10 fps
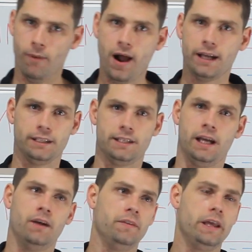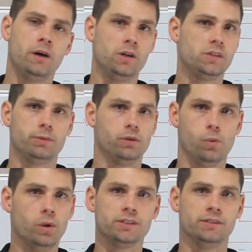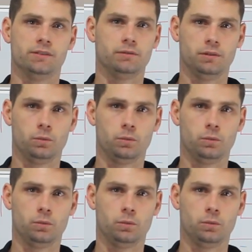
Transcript: mining town, their hospital wasn't